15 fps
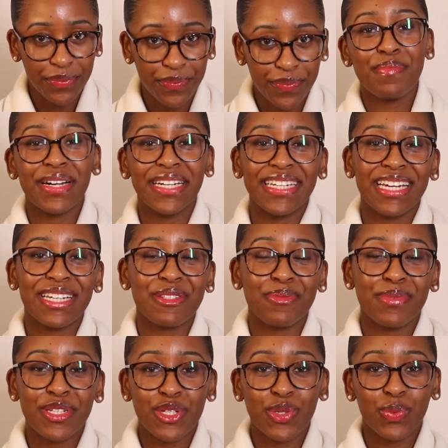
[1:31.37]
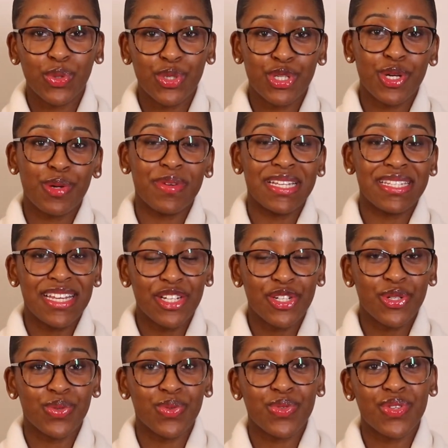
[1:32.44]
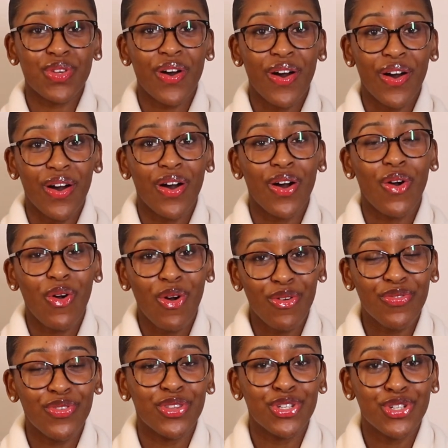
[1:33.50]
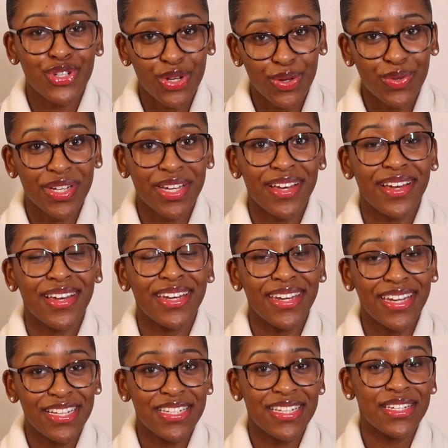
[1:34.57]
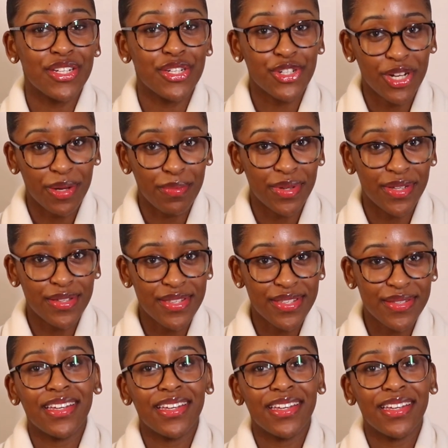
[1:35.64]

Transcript: My next winter wardrobe essentials are off-the-shoulder knitted jumpers.